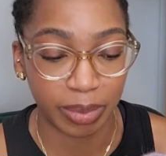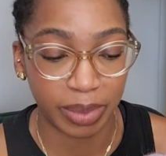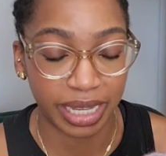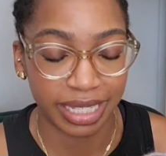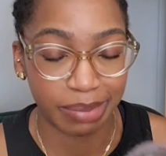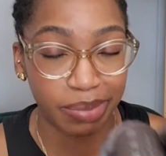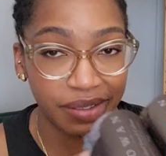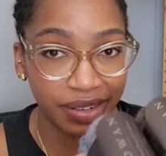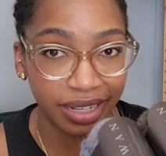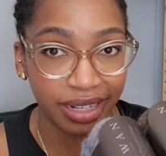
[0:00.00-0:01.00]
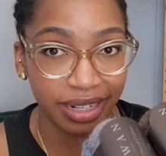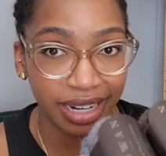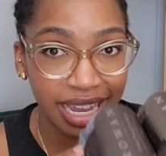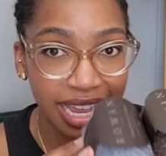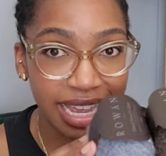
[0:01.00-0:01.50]
because I pivoted
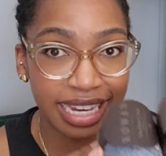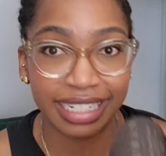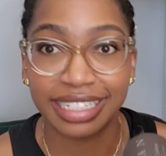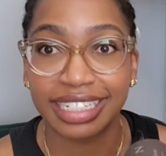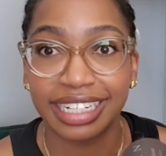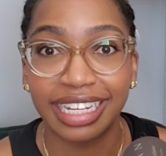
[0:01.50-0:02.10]
and